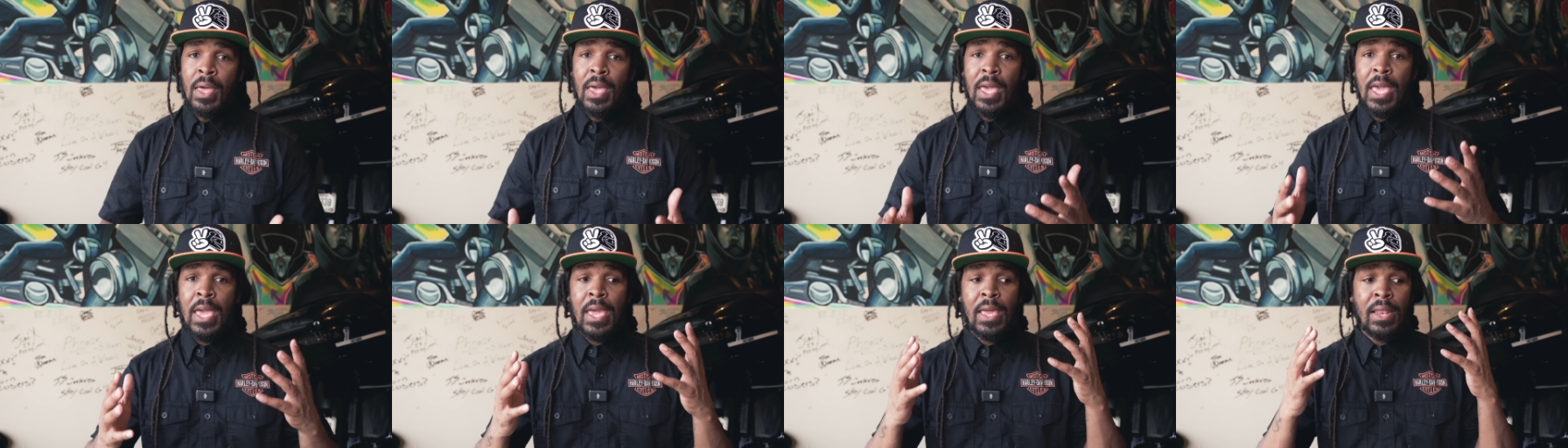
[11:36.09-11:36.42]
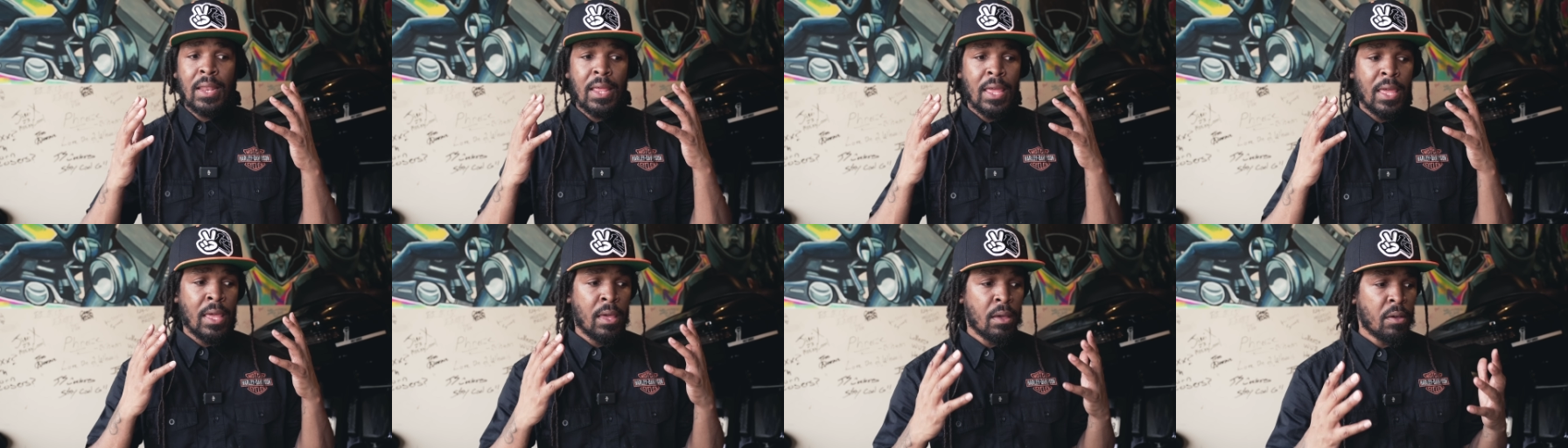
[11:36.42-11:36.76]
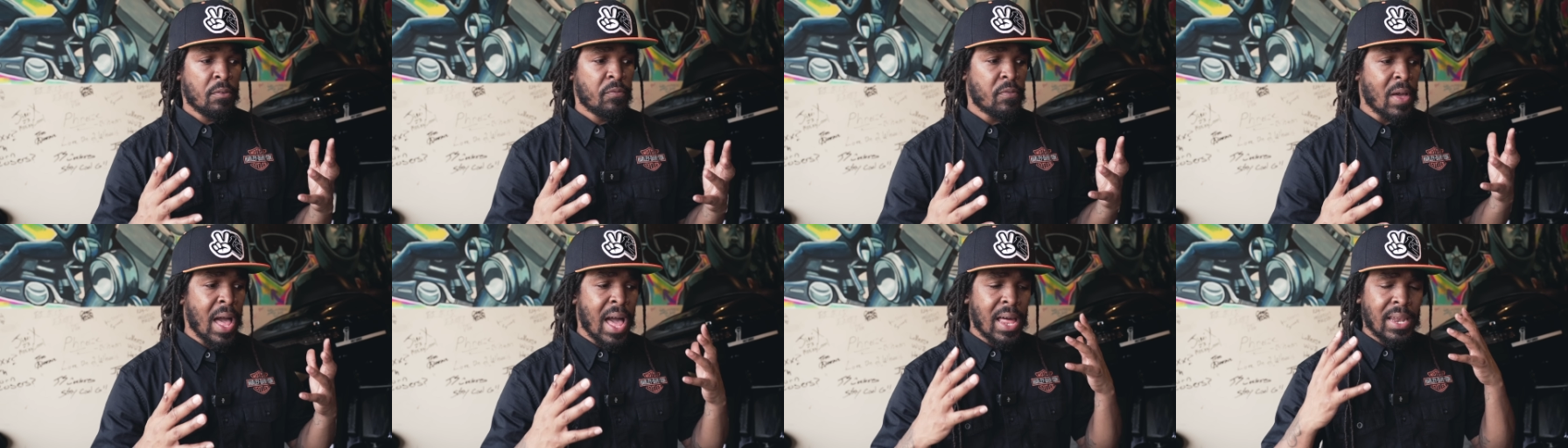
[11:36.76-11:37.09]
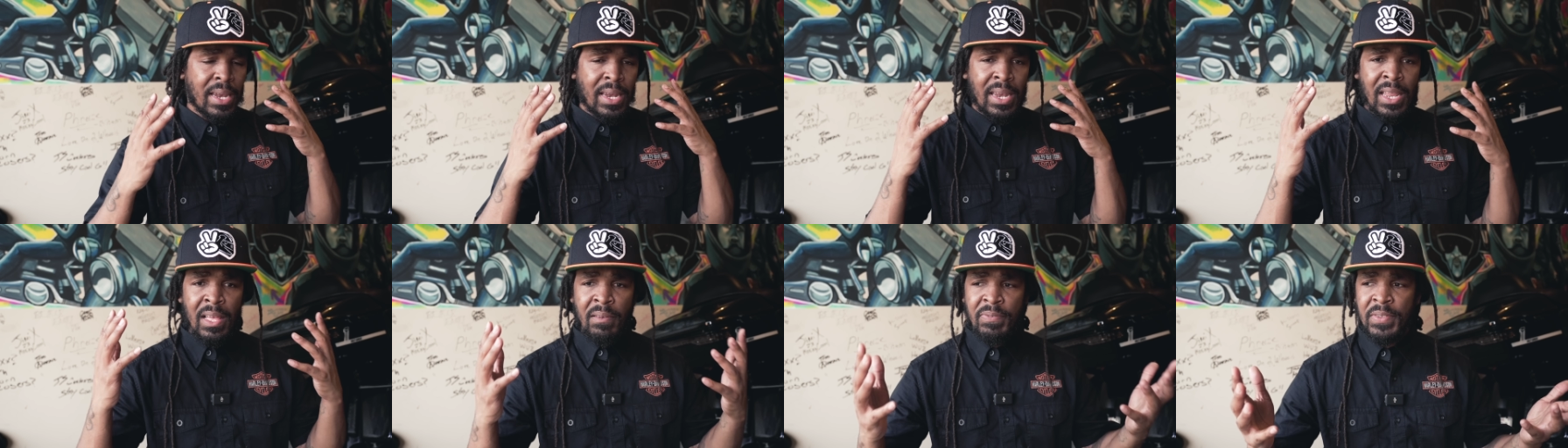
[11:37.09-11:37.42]
And if I
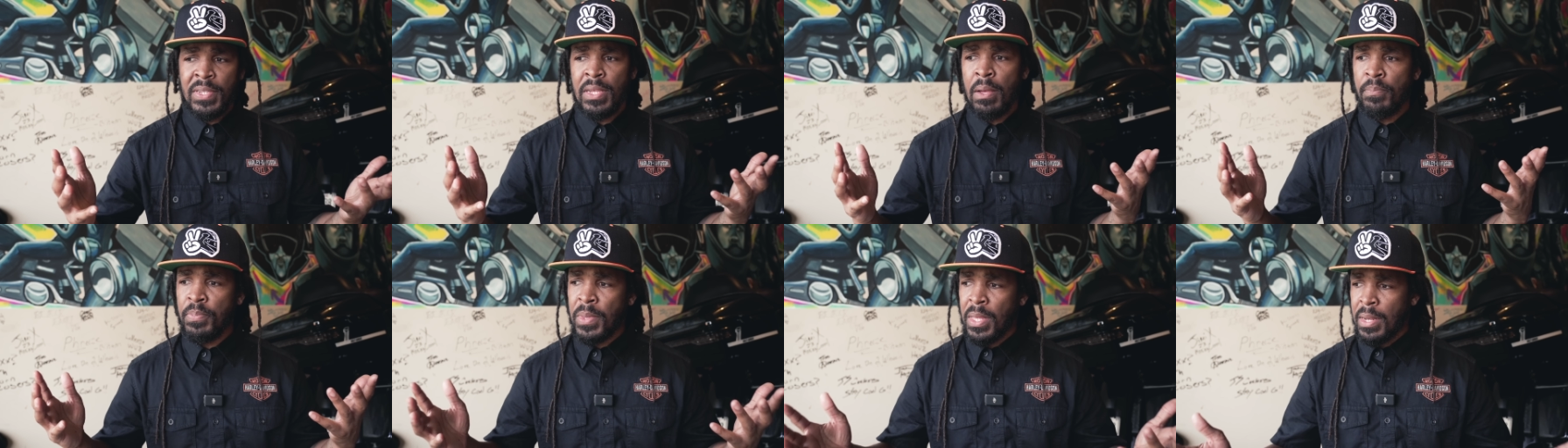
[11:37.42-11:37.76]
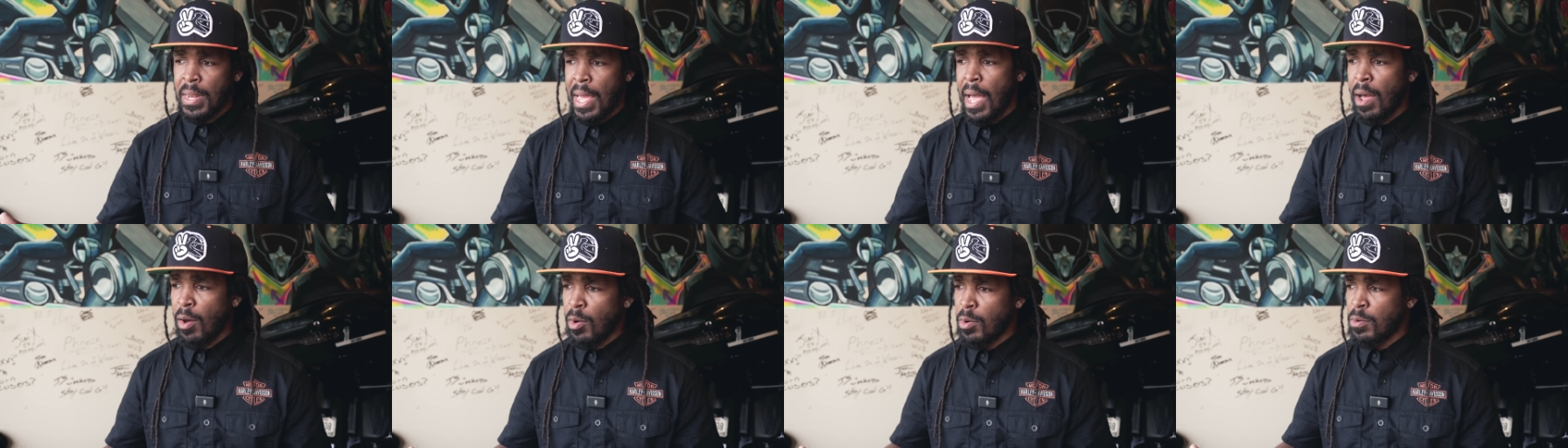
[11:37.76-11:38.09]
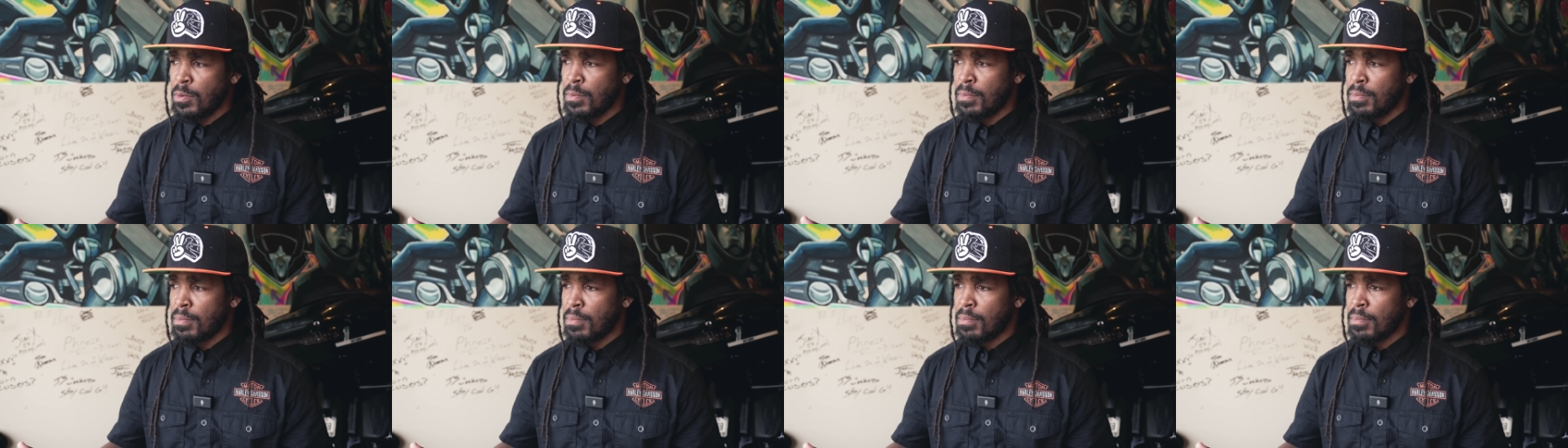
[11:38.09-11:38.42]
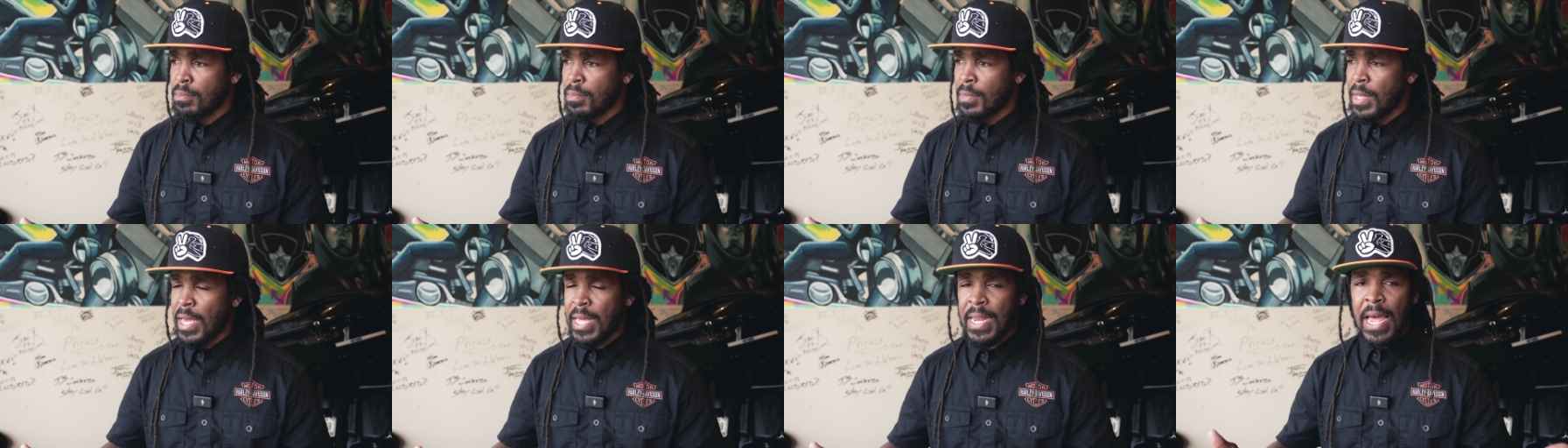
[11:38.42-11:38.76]
left something out,
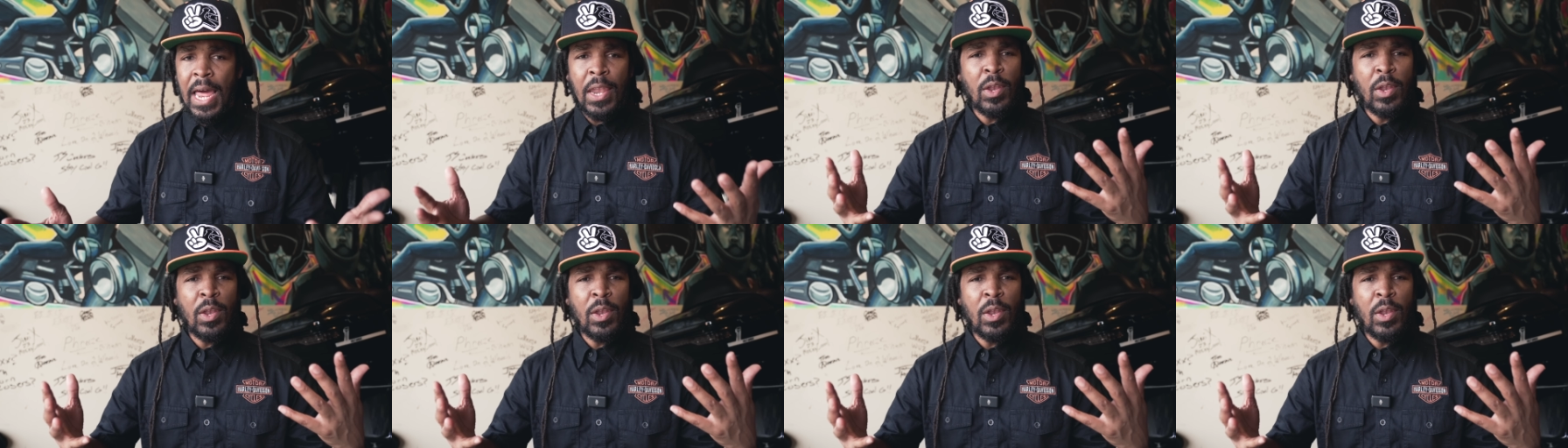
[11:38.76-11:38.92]
and I